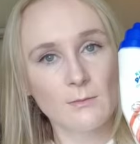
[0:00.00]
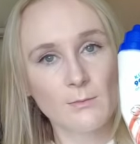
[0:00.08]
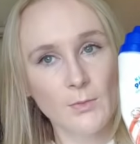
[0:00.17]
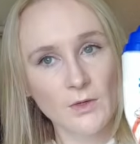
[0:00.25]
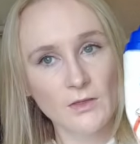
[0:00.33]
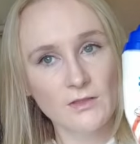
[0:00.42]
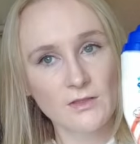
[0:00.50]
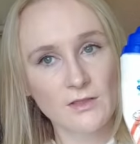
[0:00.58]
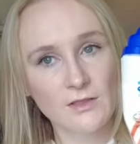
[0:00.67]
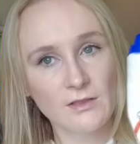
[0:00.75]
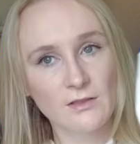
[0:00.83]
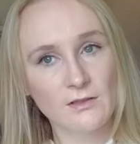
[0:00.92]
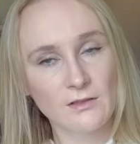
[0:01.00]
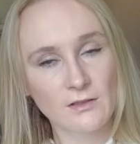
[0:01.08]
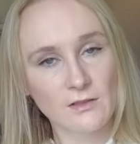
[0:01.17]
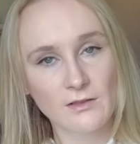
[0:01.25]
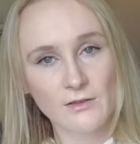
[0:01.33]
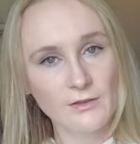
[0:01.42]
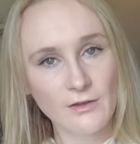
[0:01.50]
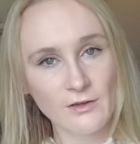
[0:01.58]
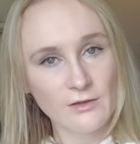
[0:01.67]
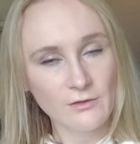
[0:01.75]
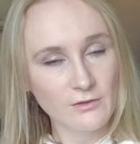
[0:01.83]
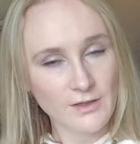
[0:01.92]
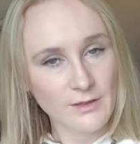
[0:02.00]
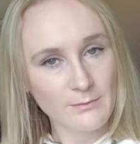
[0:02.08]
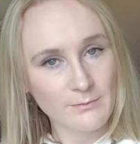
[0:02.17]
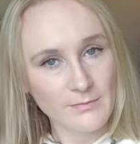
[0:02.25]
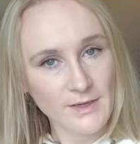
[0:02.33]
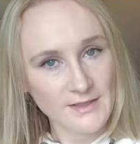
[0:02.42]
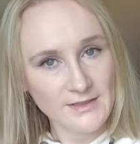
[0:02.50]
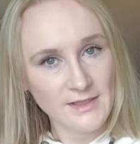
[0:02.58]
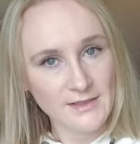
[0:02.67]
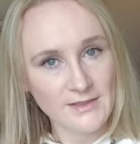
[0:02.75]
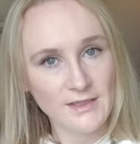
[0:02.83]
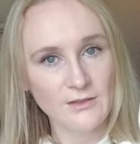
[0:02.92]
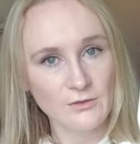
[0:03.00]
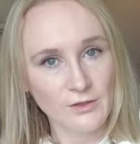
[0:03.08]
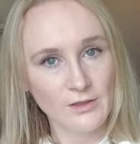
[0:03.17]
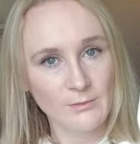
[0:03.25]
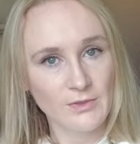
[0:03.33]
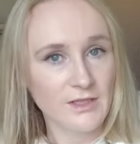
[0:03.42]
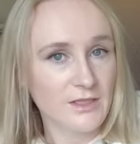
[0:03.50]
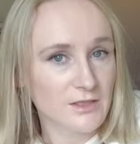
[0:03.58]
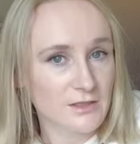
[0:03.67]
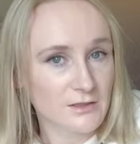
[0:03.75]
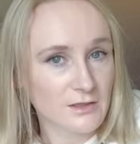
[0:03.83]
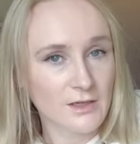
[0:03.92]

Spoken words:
but Not all that exciting toilet bleach,